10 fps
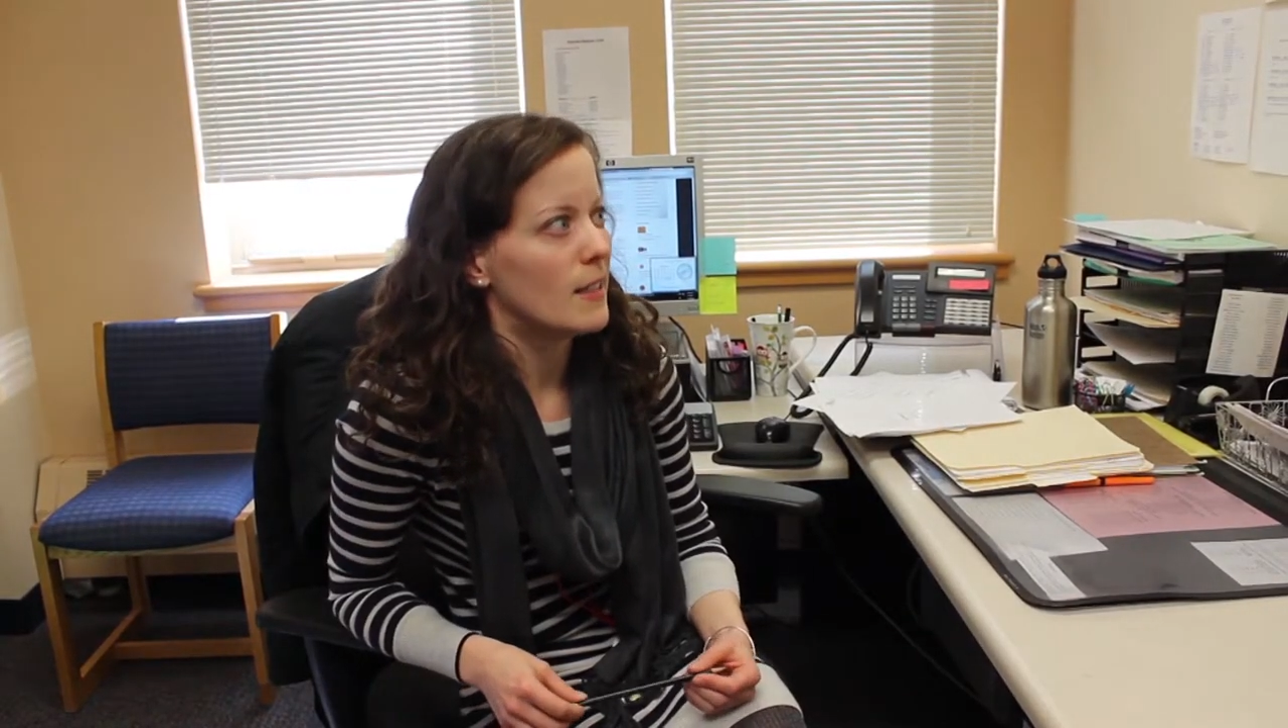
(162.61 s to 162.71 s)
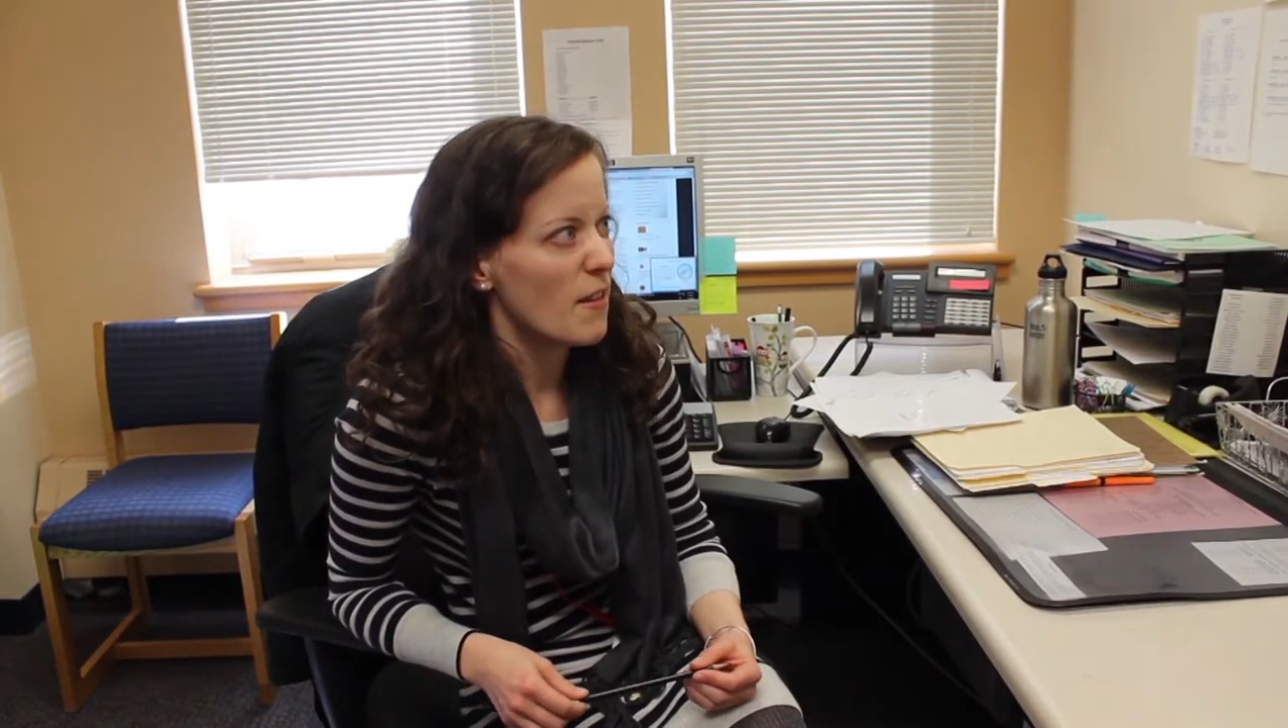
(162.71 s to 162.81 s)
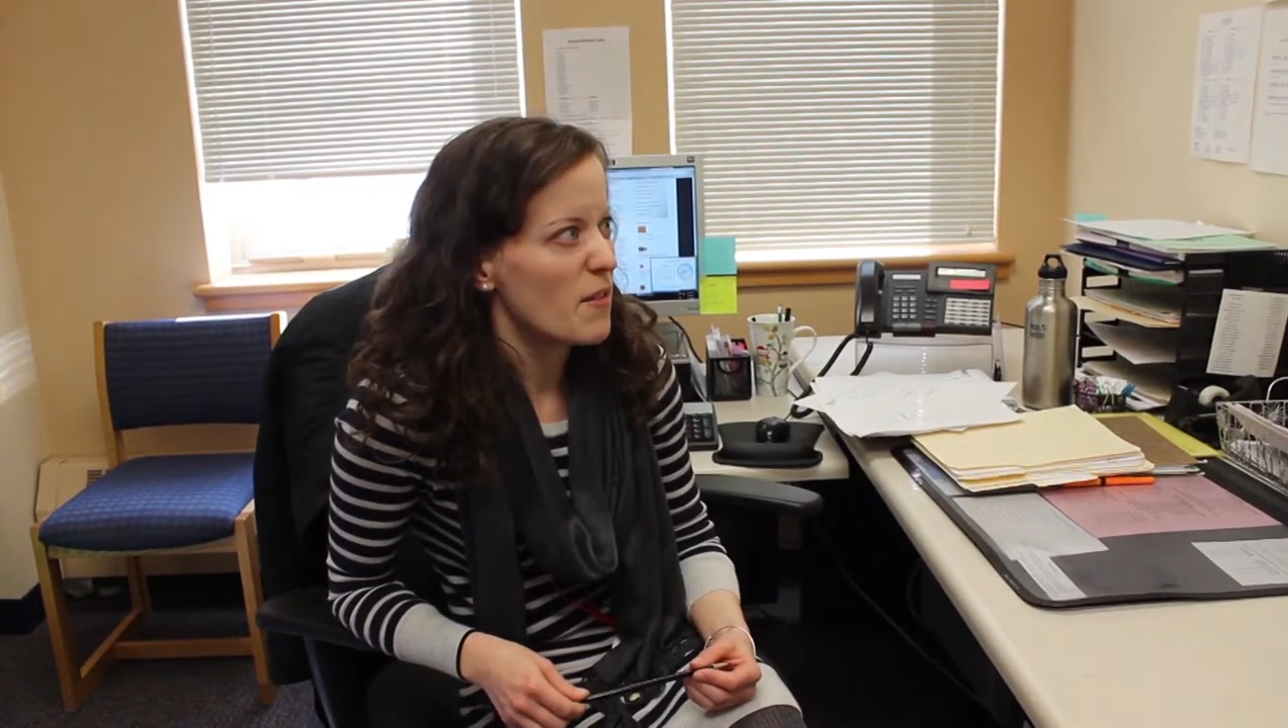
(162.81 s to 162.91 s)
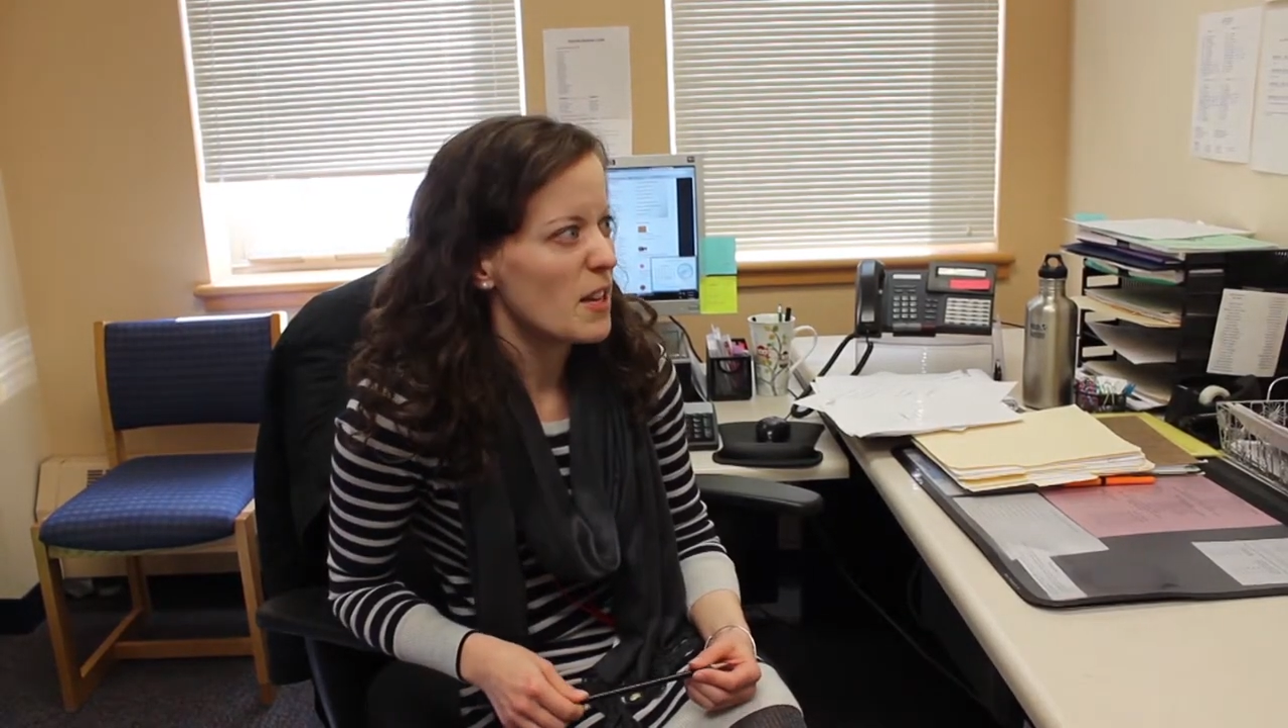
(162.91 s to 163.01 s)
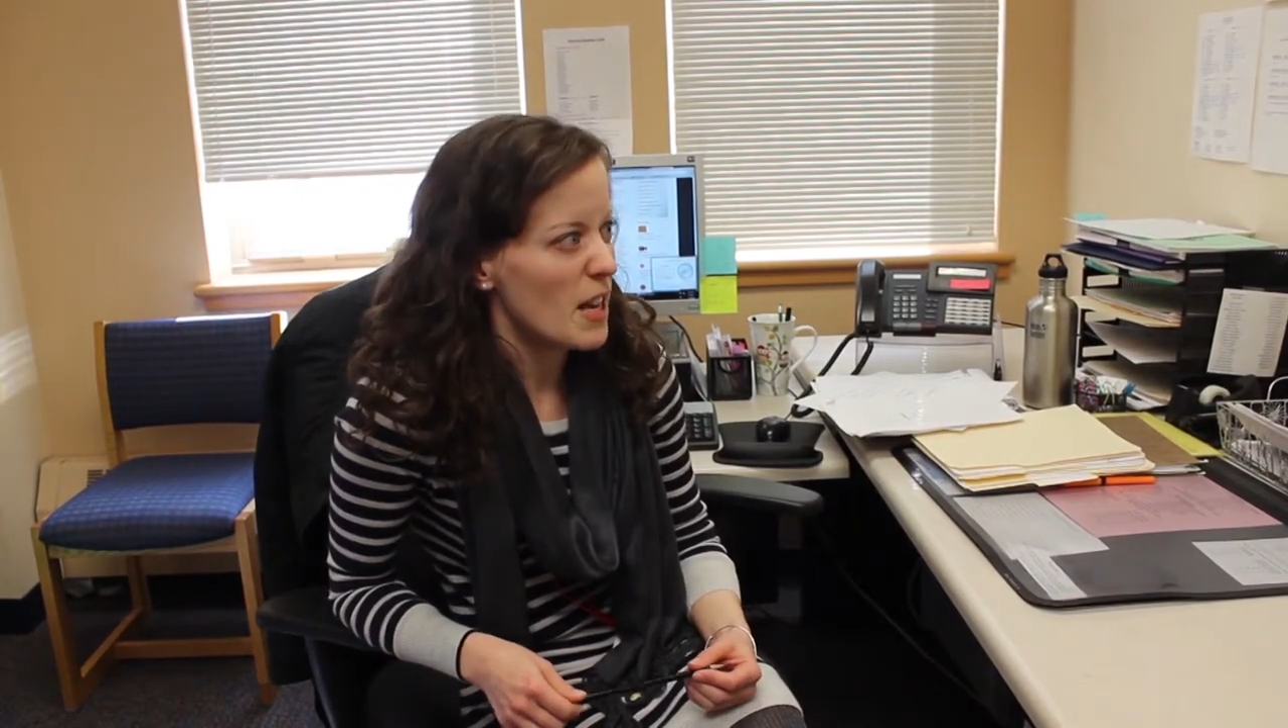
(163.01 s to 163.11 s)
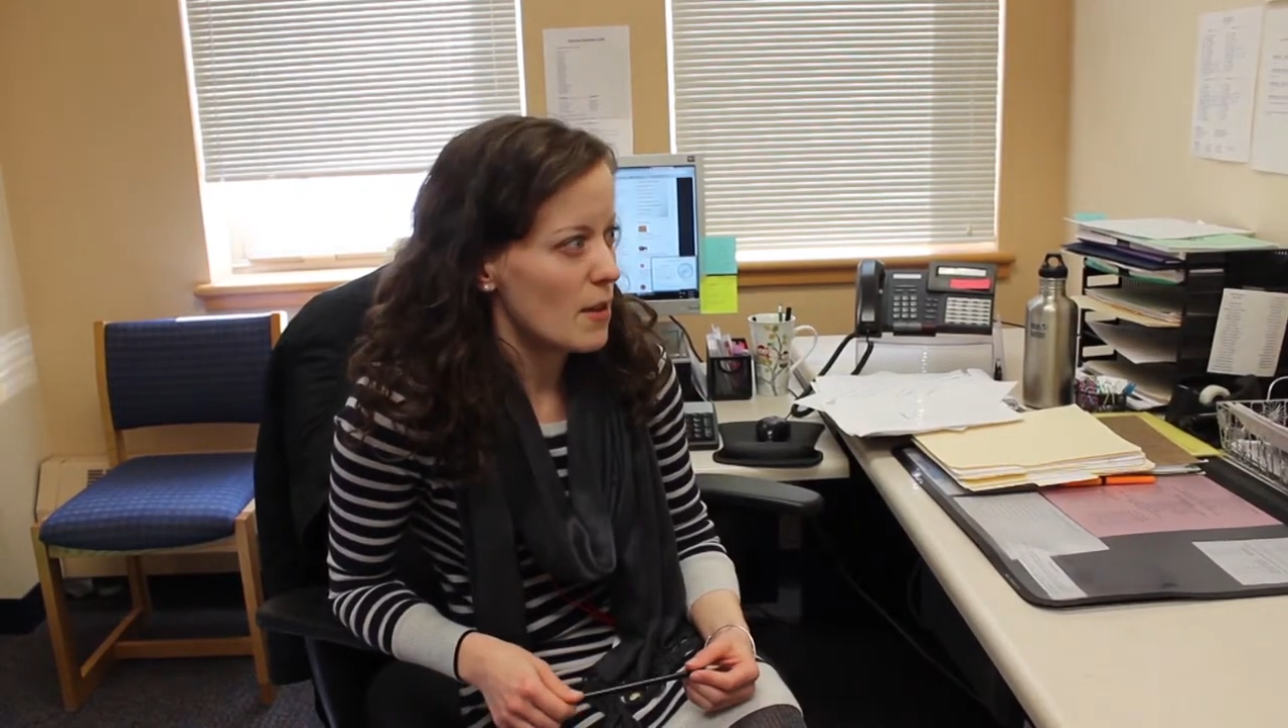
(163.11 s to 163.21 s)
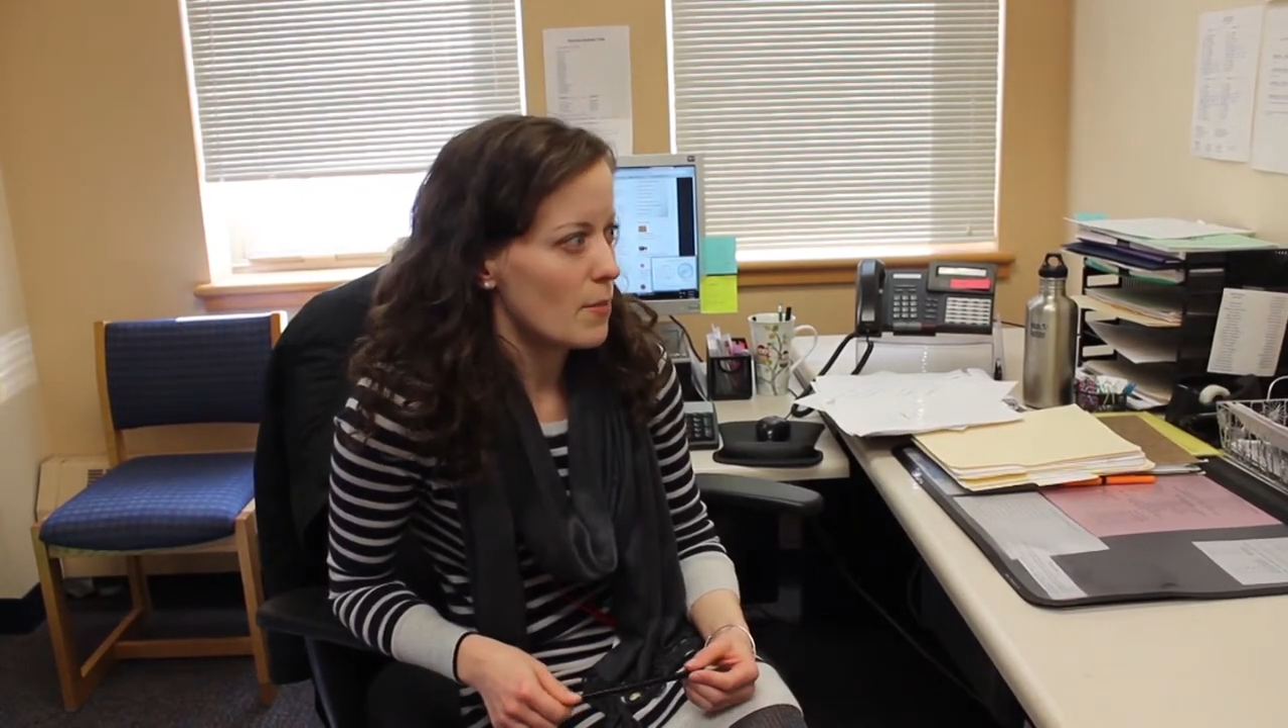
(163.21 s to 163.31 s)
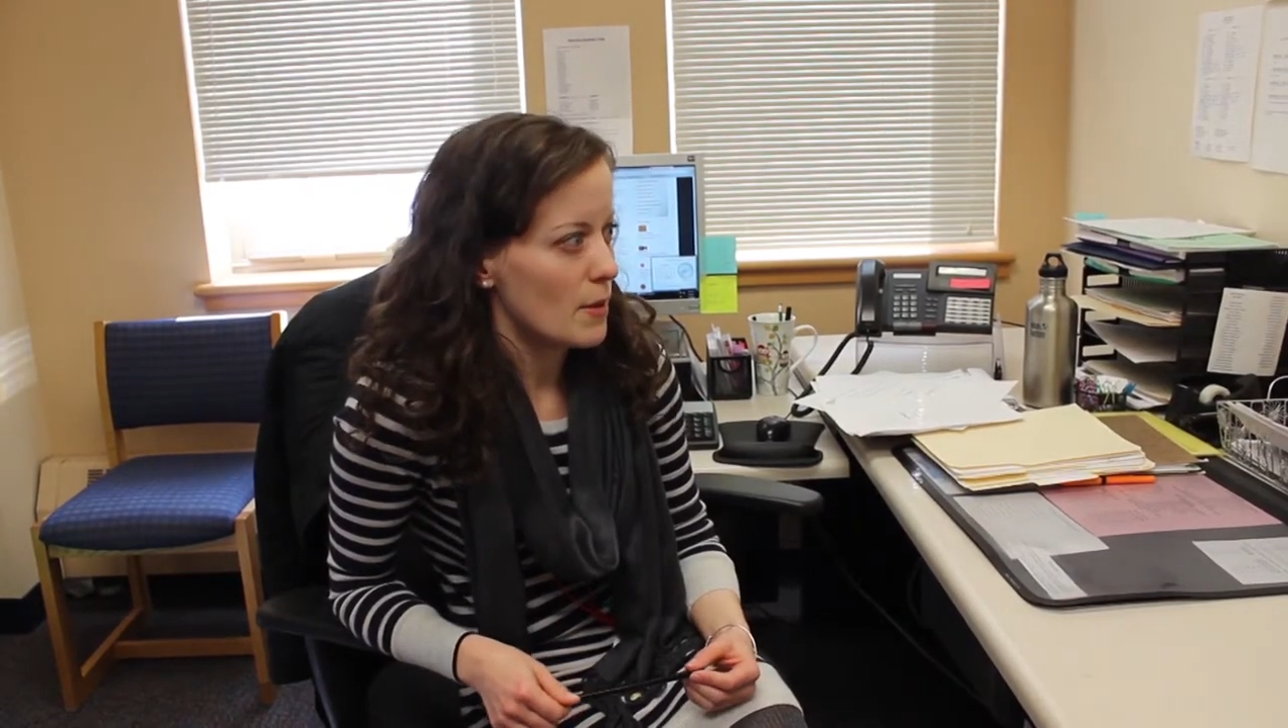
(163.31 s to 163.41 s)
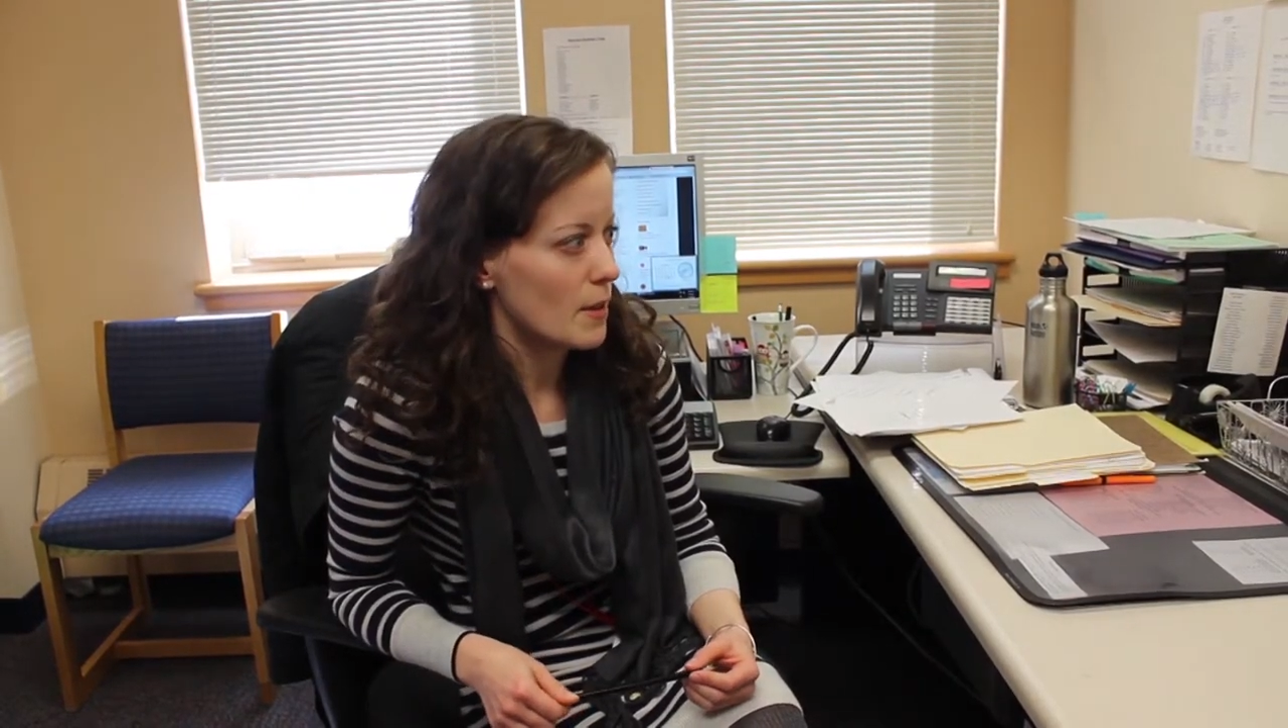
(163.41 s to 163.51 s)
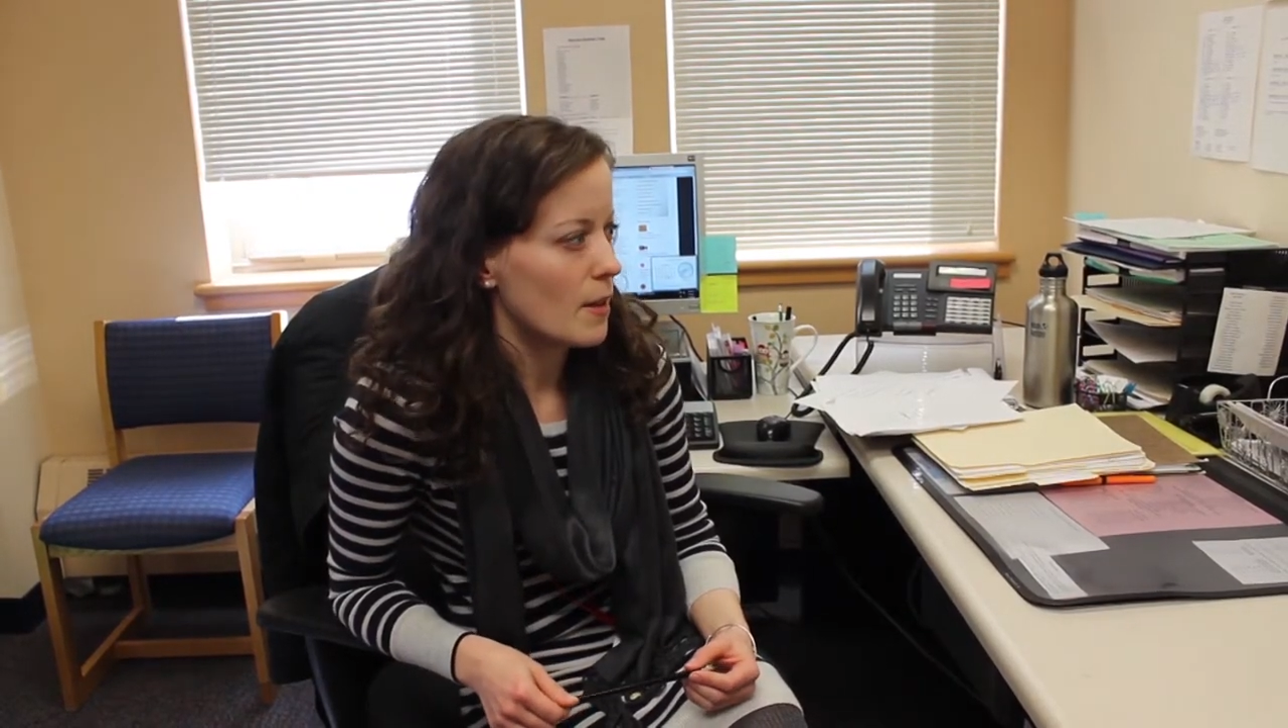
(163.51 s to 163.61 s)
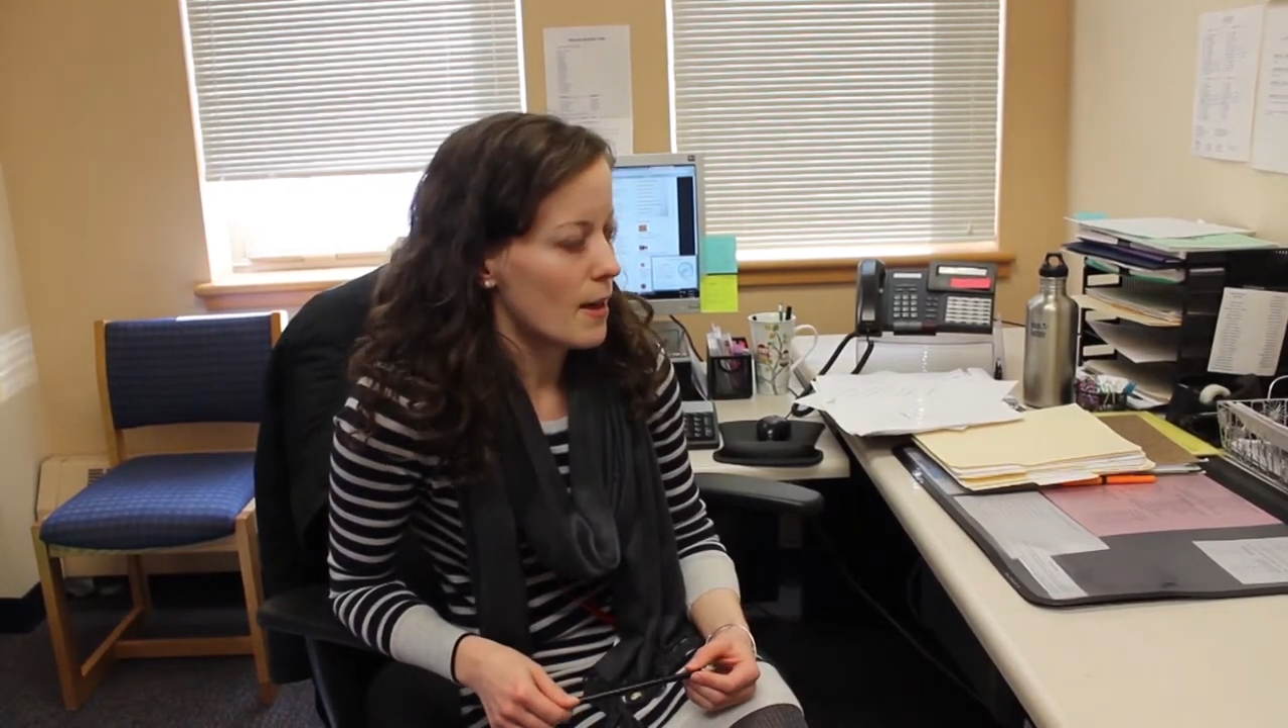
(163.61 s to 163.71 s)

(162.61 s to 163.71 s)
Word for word: seven AP